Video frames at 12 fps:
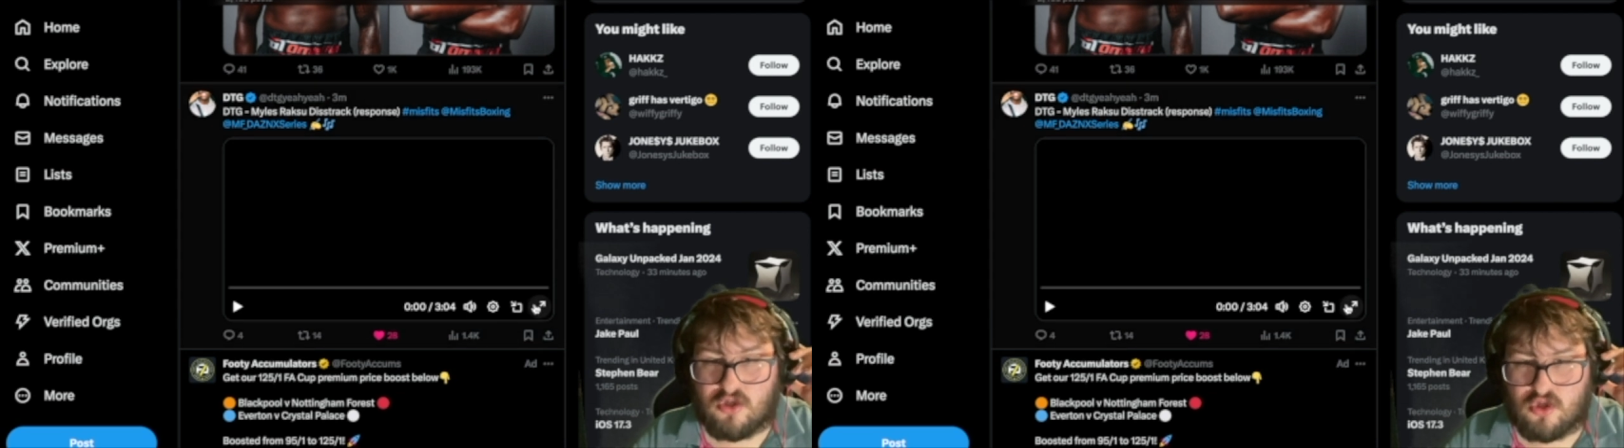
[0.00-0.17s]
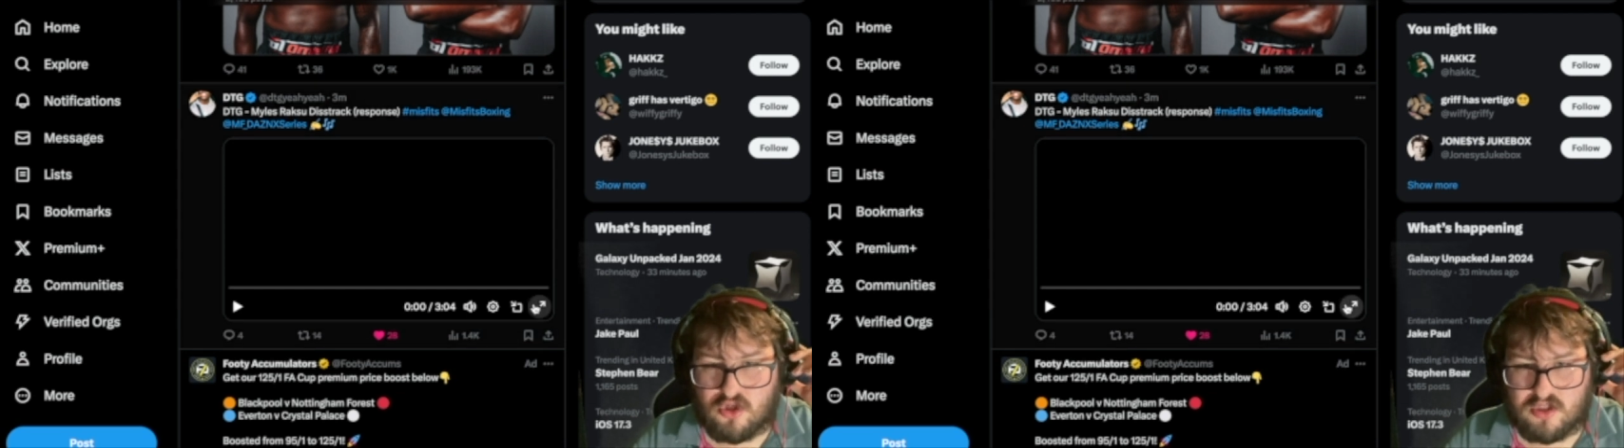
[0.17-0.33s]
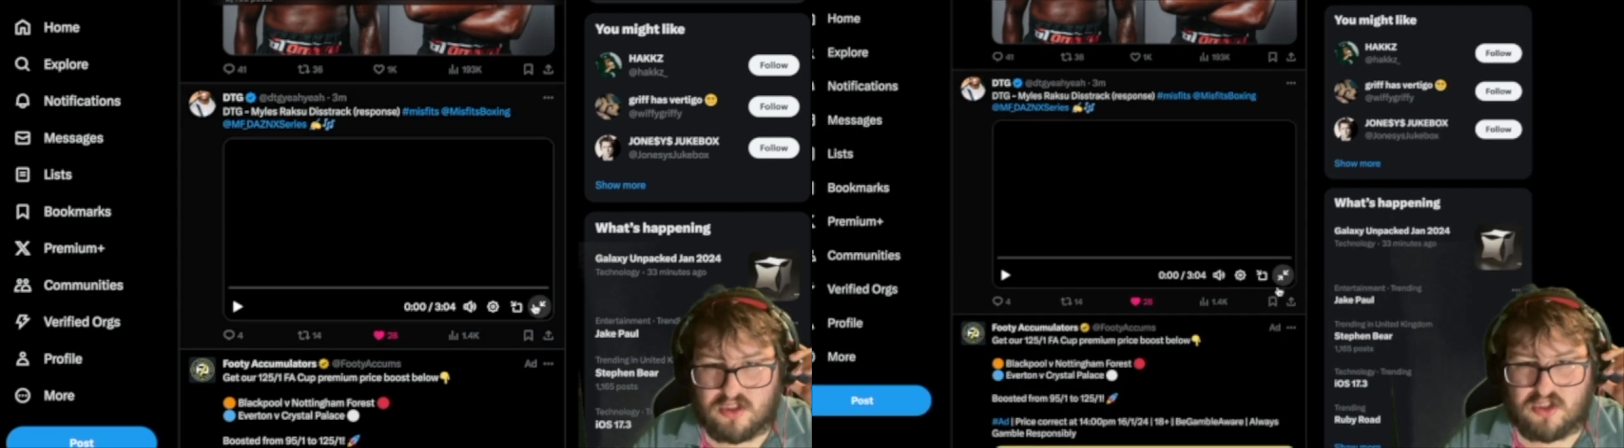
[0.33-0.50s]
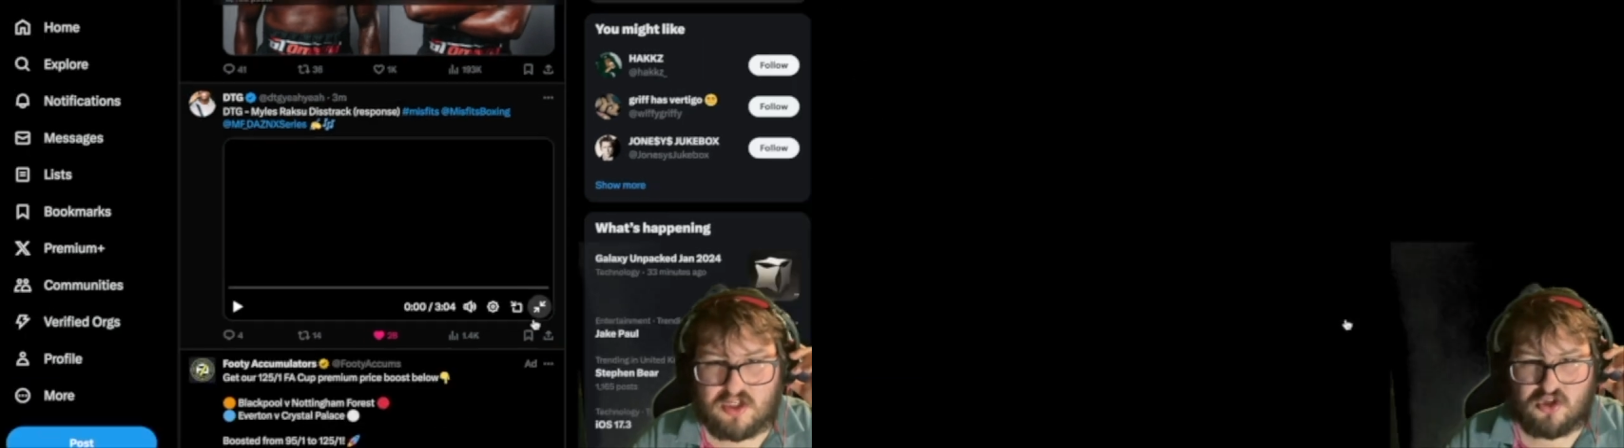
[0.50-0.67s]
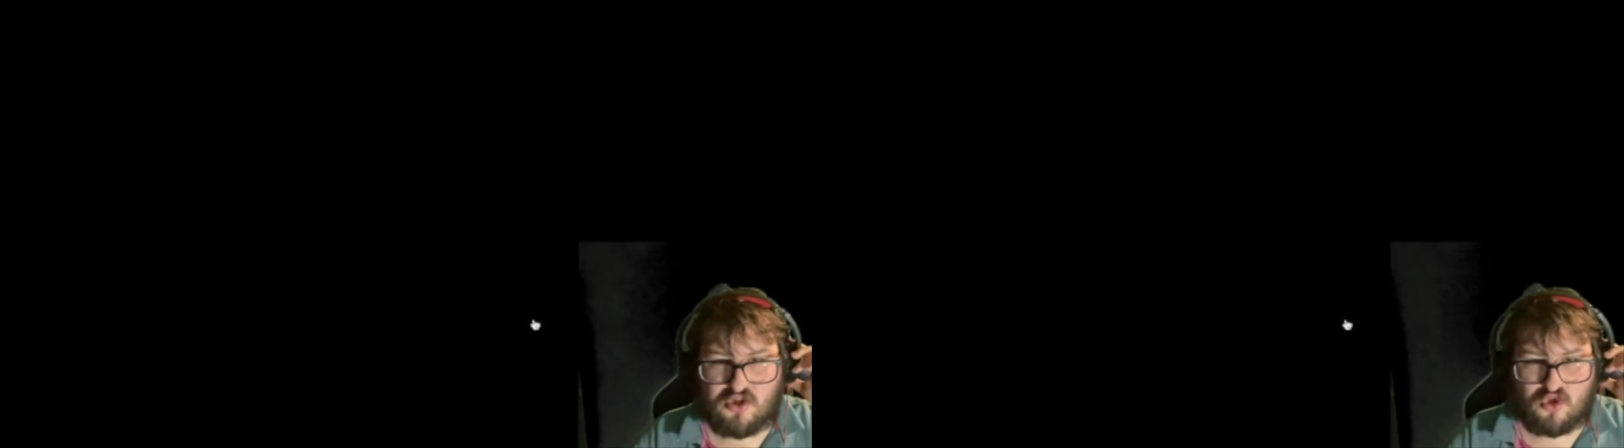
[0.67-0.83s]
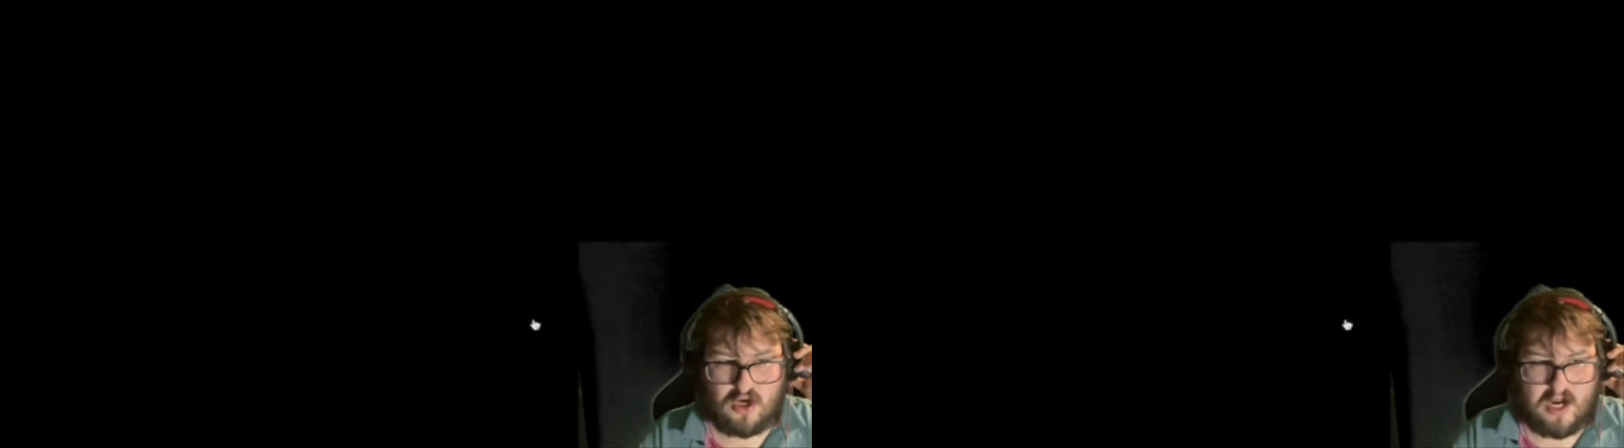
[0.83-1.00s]
to this
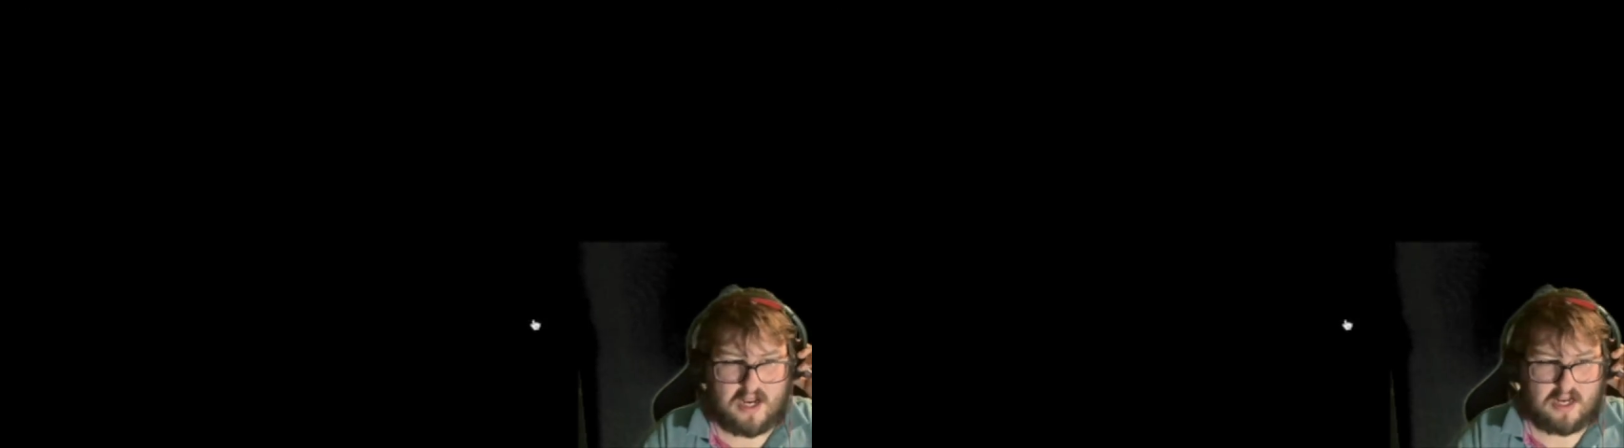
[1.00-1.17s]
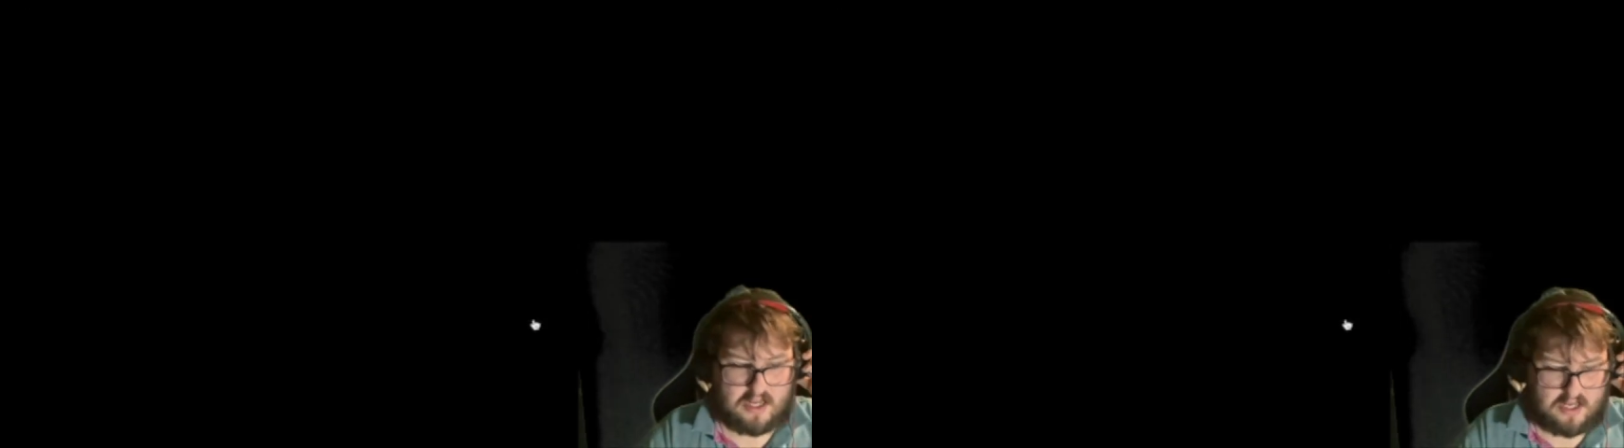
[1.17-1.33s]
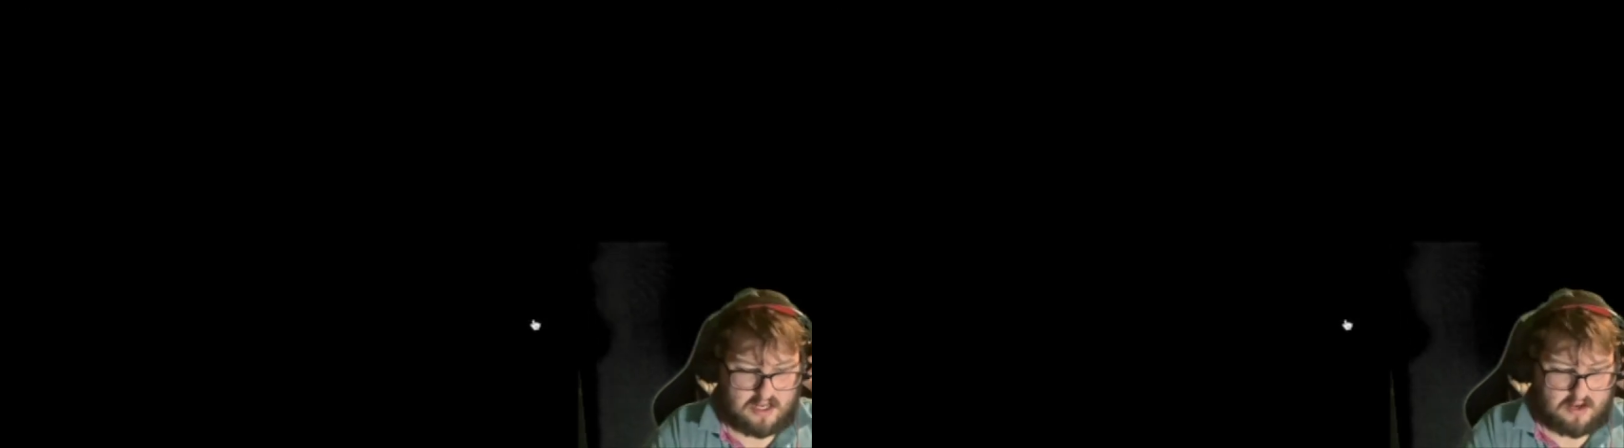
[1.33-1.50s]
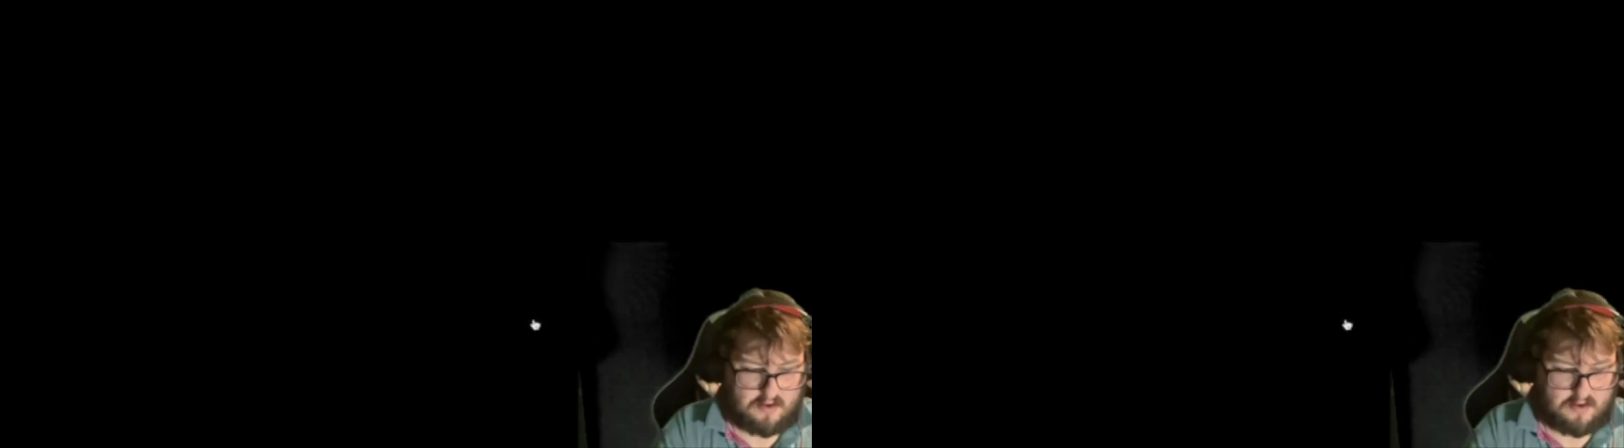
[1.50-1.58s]
diss track.